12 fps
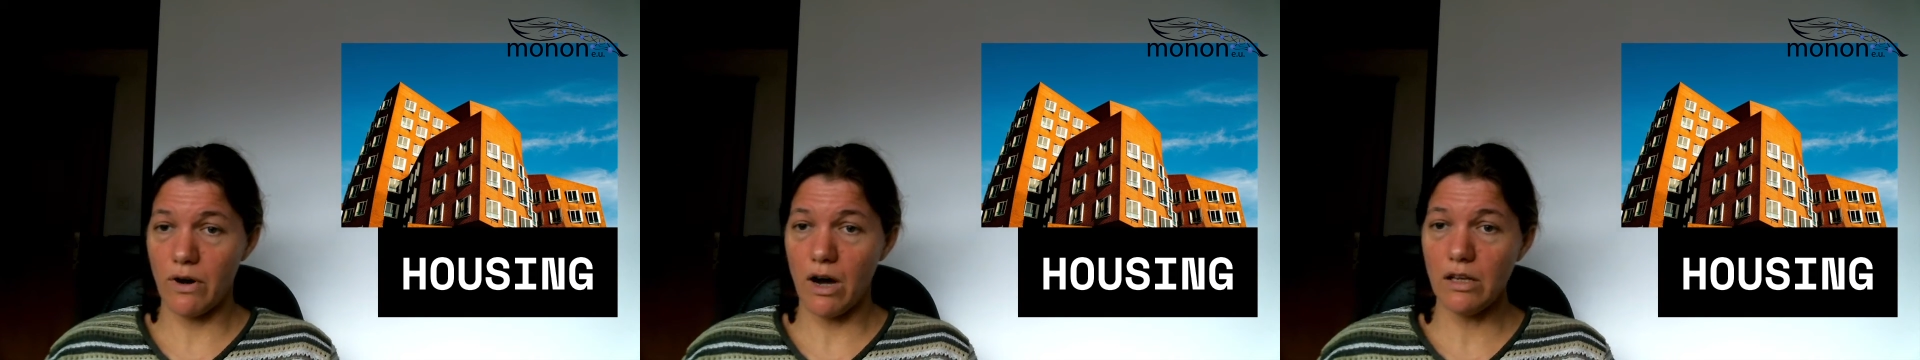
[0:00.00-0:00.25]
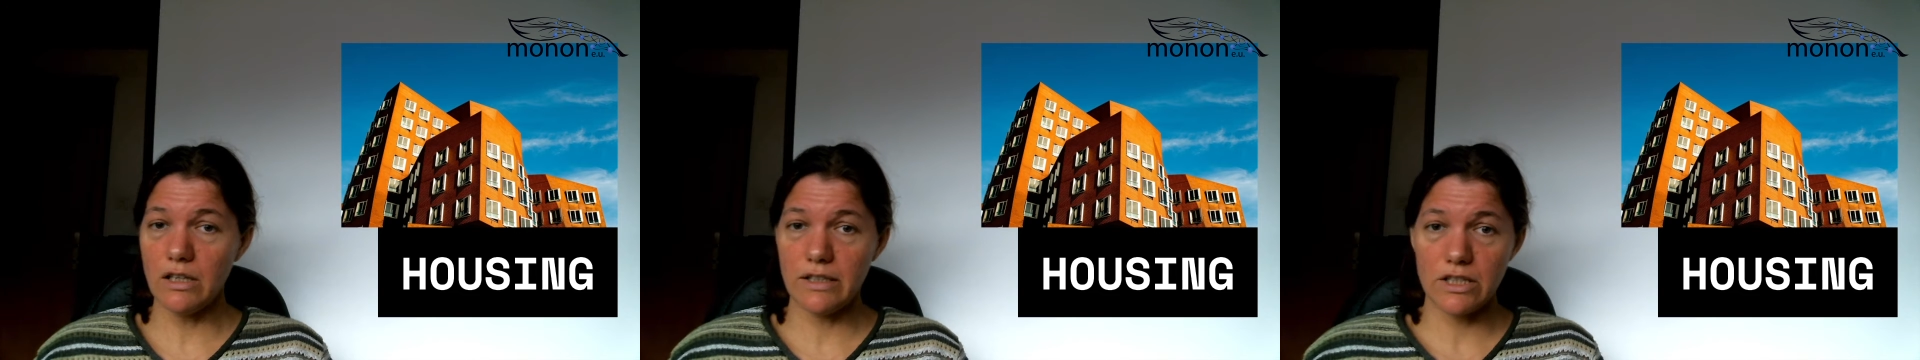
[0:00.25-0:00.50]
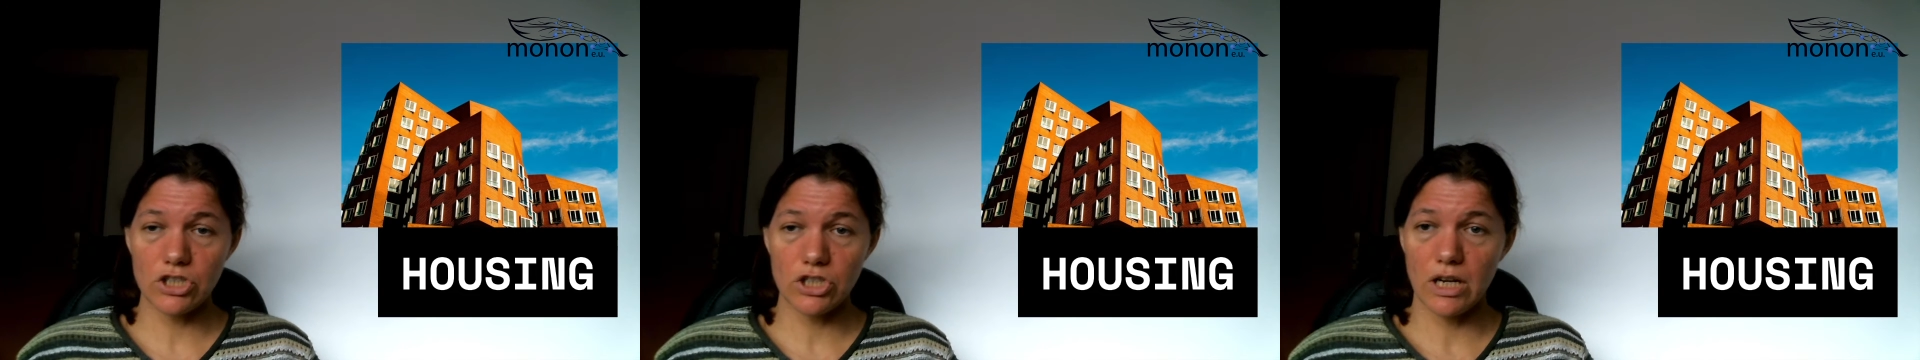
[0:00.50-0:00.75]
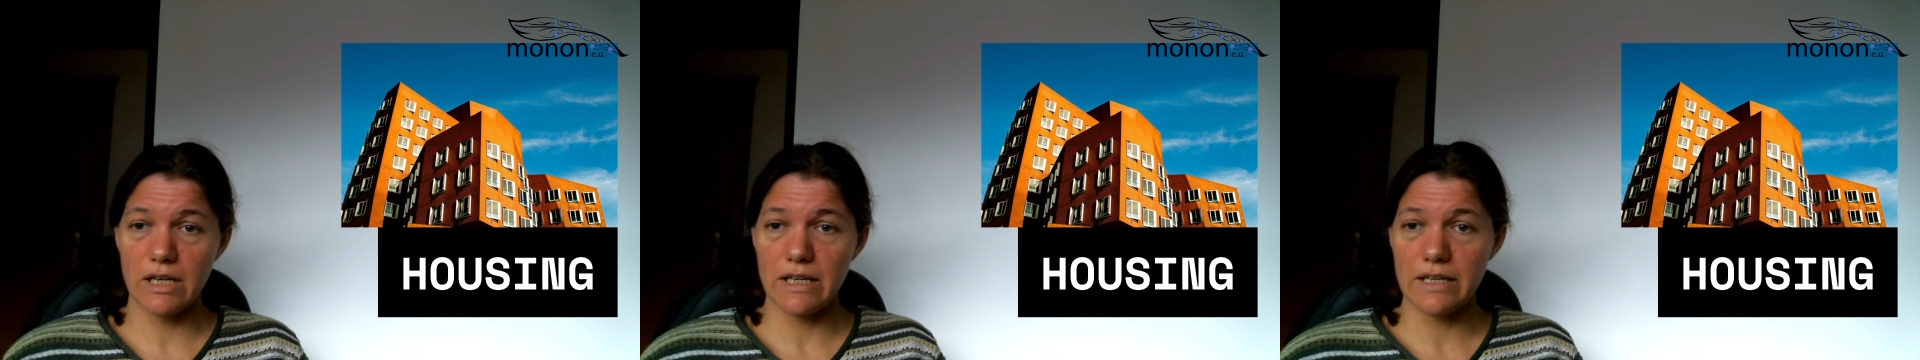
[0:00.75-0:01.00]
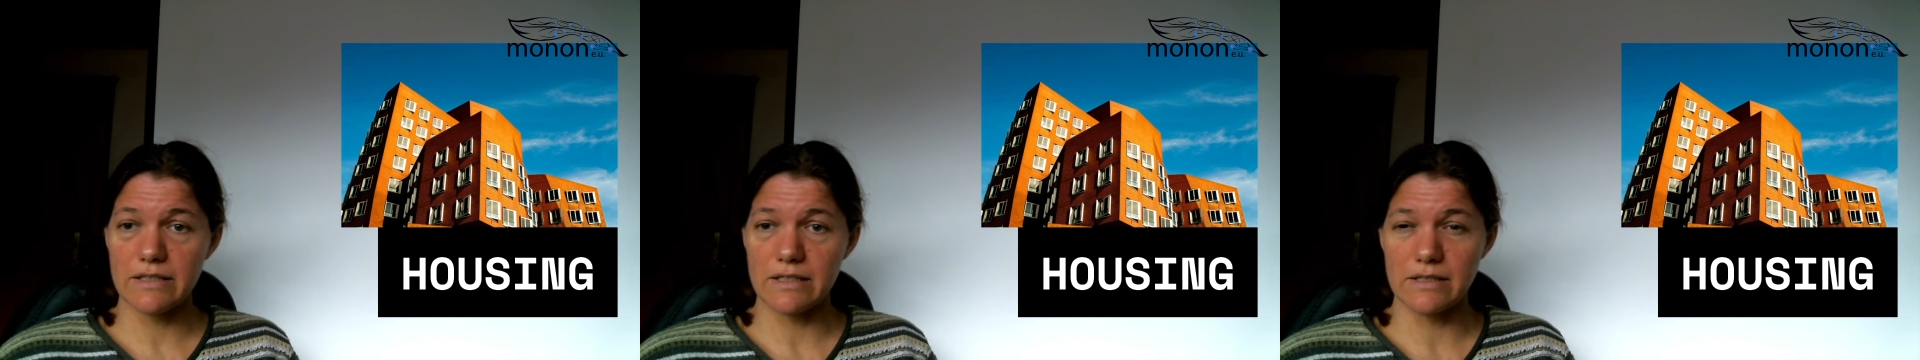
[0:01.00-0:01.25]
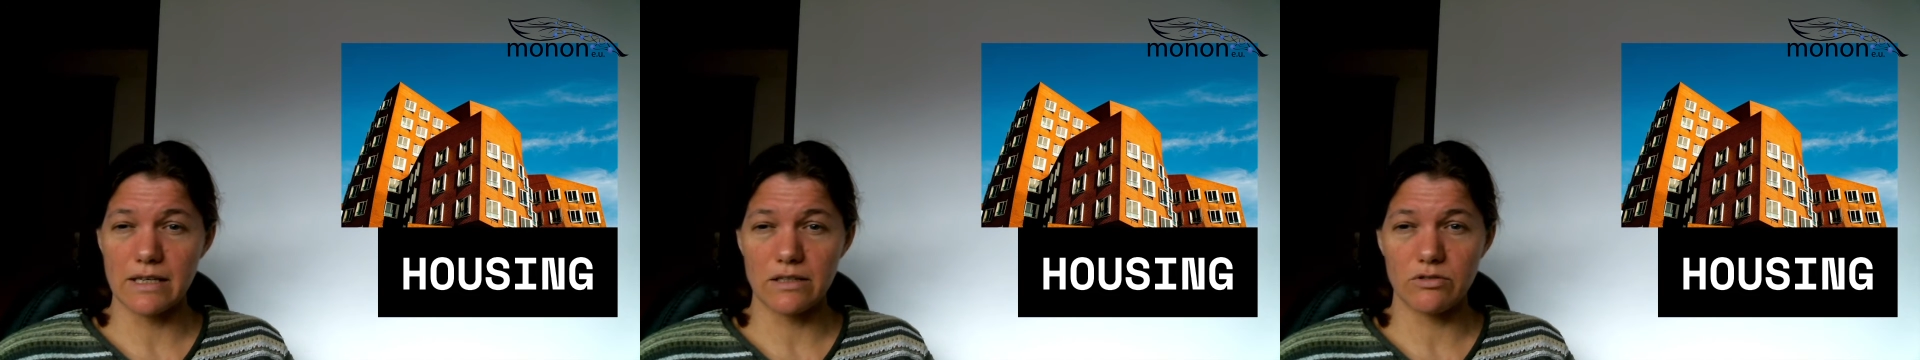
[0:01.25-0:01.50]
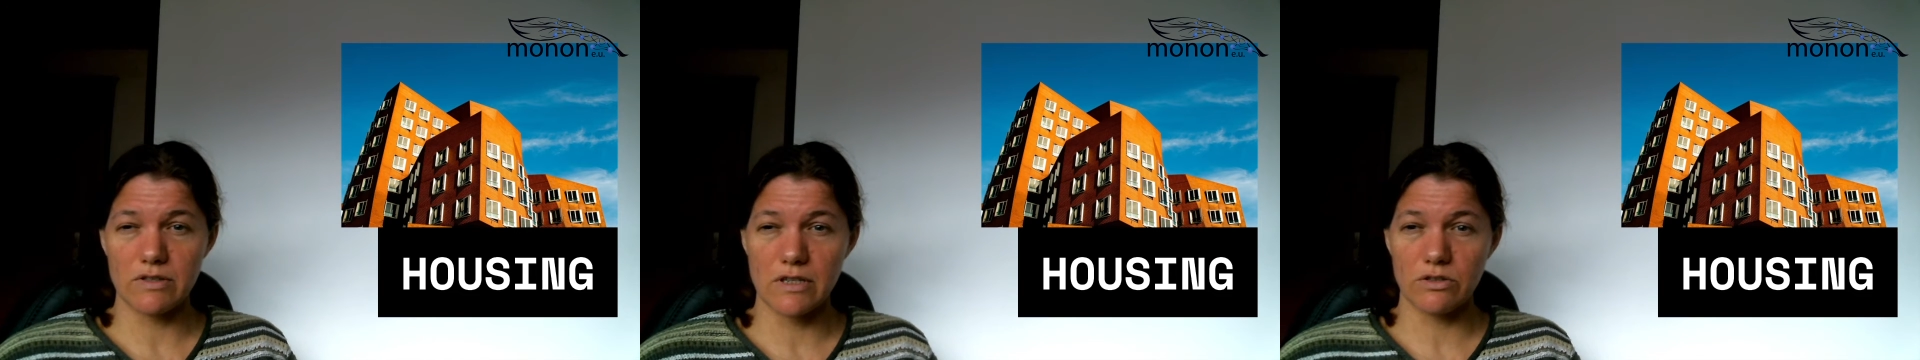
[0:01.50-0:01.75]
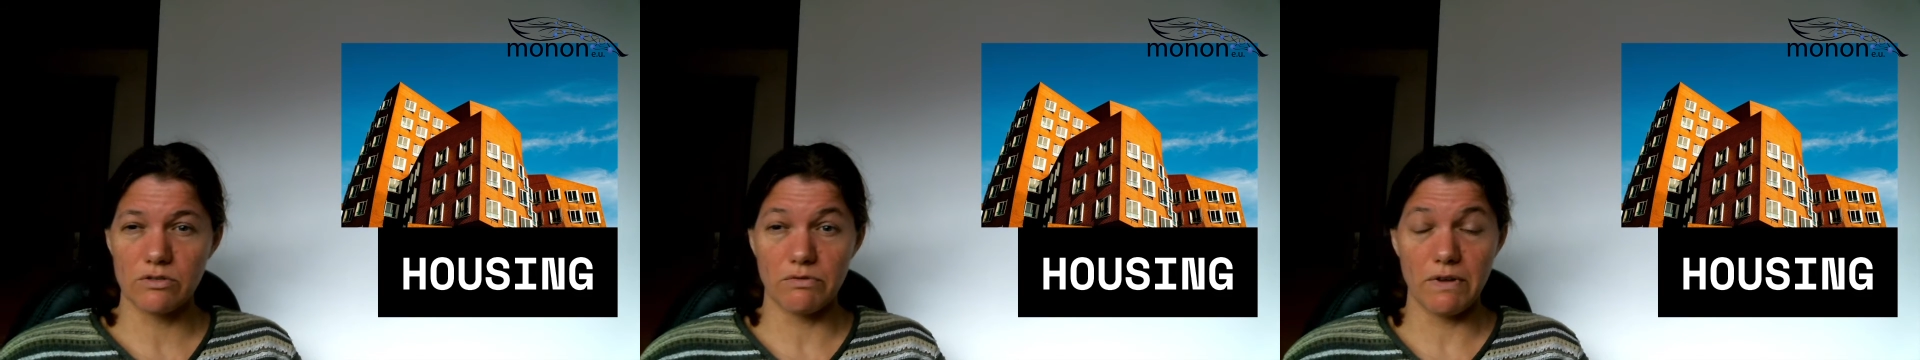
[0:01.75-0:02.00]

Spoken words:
holiday chalets, etc., etc.